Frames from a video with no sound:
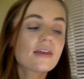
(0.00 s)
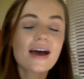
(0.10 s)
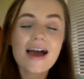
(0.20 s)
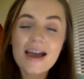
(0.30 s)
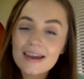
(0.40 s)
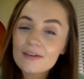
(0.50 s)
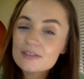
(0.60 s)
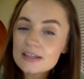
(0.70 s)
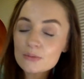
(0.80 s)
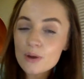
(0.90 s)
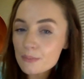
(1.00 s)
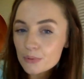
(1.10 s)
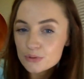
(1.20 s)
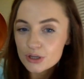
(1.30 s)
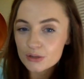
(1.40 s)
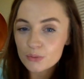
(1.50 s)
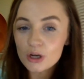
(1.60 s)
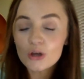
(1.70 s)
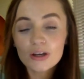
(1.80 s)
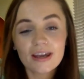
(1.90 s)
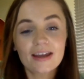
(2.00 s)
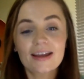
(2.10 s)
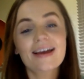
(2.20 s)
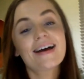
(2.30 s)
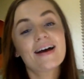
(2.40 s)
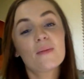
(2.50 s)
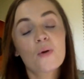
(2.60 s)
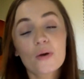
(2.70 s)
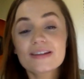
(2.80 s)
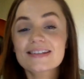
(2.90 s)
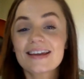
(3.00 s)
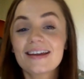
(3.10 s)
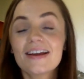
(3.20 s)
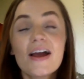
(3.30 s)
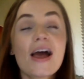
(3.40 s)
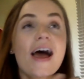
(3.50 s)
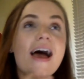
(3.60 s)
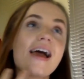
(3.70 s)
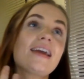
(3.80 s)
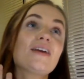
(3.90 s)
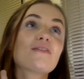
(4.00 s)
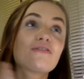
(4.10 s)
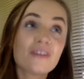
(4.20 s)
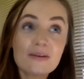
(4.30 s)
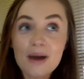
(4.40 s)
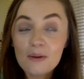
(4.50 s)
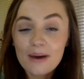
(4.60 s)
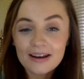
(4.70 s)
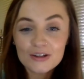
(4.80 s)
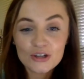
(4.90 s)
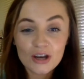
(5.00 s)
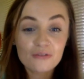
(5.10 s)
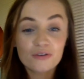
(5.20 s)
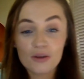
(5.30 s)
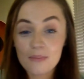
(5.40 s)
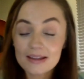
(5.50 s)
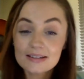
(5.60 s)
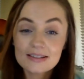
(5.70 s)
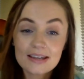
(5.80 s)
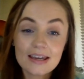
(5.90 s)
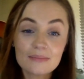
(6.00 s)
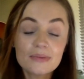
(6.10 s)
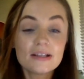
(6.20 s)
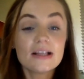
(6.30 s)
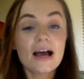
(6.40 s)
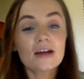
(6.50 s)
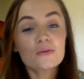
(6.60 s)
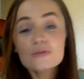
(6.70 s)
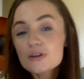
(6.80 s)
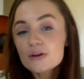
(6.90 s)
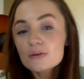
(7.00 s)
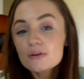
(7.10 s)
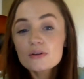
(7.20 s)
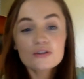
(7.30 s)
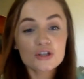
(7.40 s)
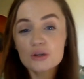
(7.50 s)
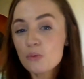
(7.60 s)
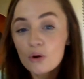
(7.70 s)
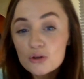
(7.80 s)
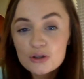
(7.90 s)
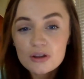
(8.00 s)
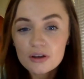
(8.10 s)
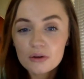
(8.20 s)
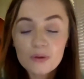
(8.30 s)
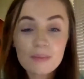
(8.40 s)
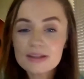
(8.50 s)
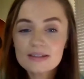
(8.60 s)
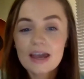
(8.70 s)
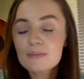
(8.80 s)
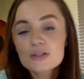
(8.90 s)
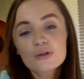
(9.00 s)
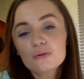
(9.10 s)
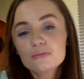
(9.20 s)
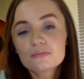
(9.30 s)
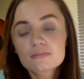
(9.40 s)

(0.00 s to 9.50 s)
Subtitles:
that AFC Wimbledon were looking at appointing a female manager for the men's team. And also, do you watch the women's game at all?